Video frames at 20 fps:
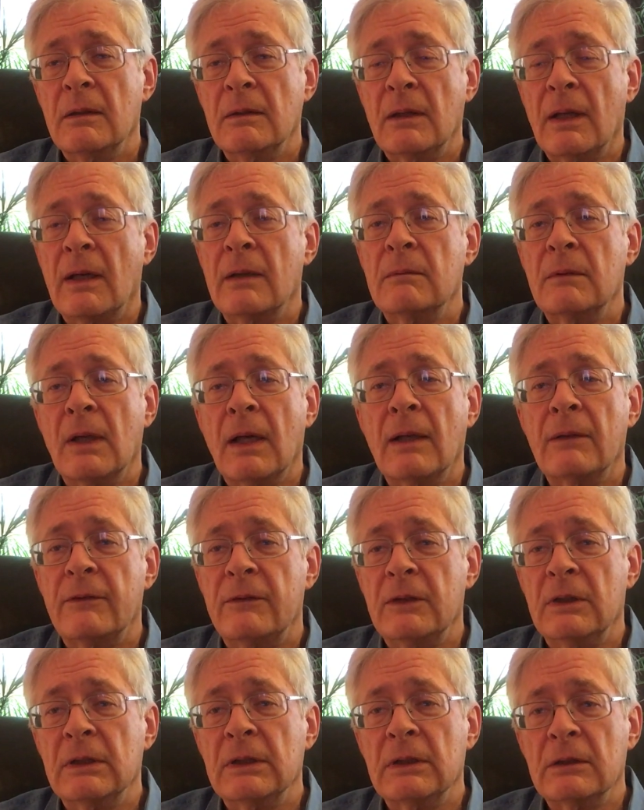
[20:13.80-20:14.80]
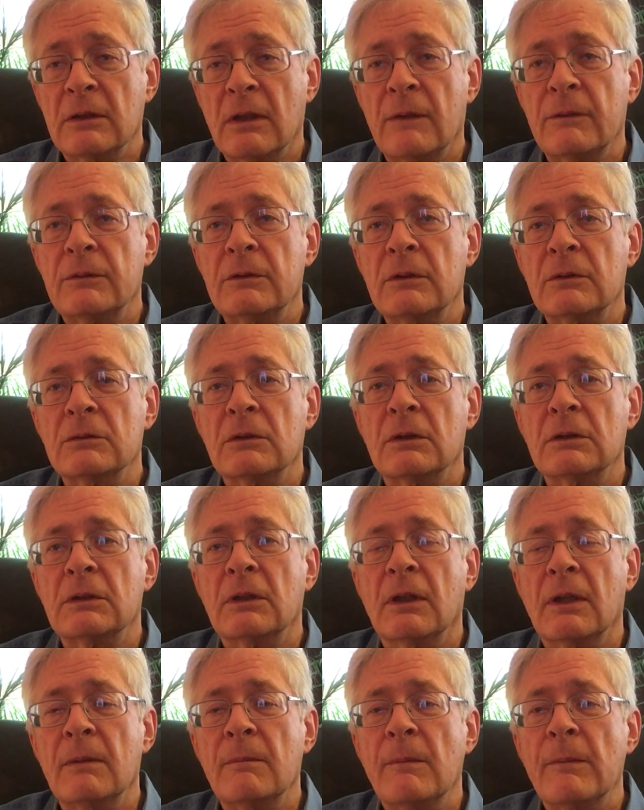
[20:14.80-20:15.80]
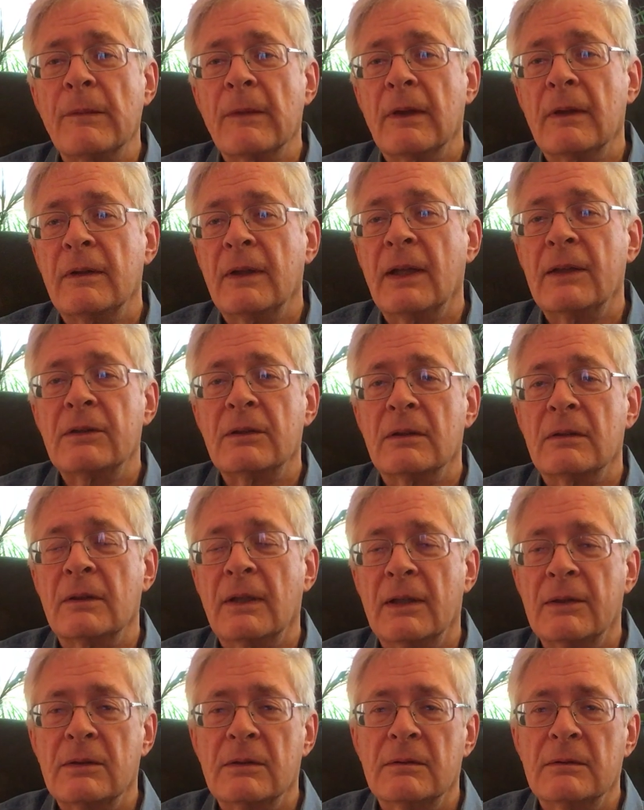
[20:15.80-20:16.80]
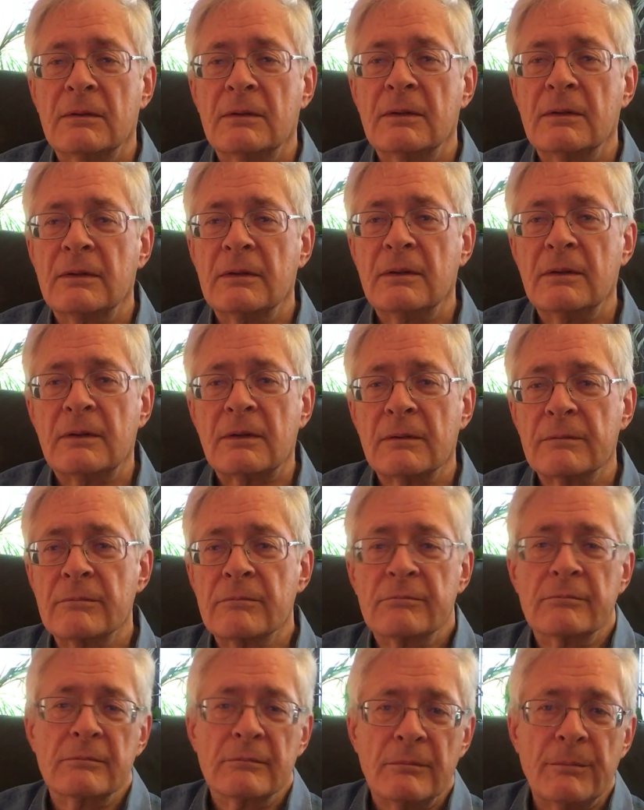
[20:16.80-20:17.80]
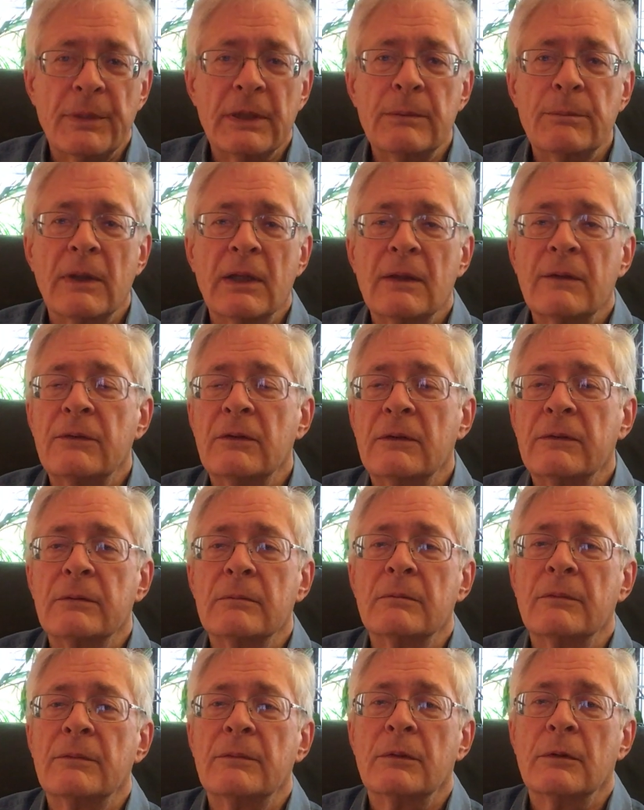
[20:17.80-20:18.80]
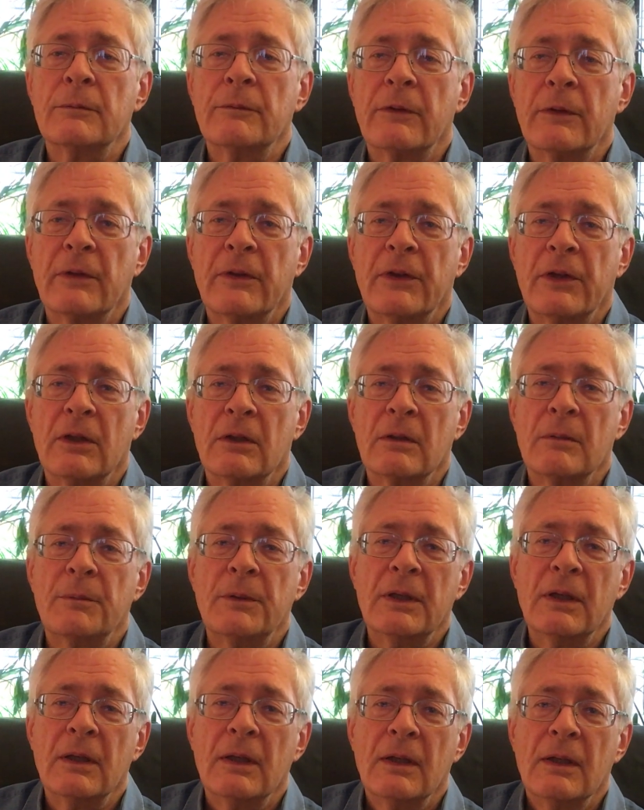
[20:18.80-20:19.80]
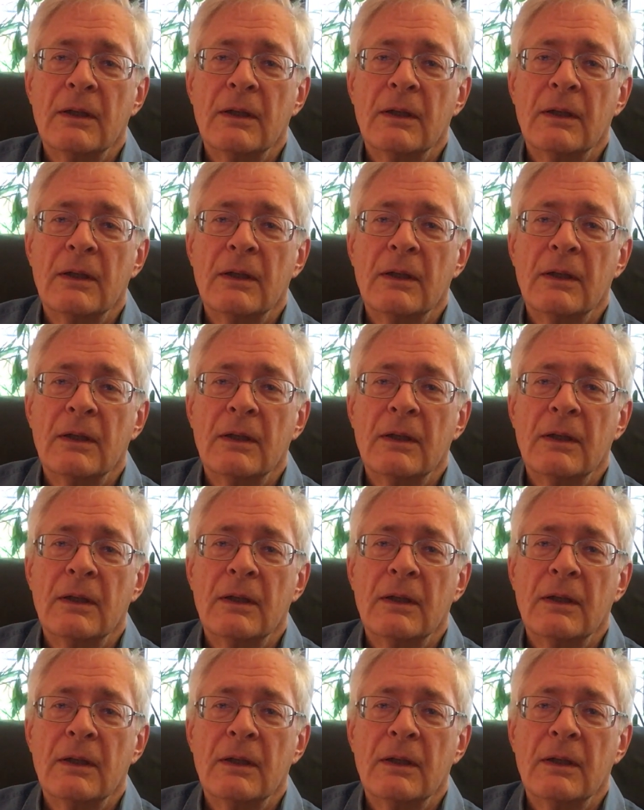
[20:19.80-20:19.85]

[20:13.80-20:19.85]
not feeling loved a long time. That's a big benefit from therapy.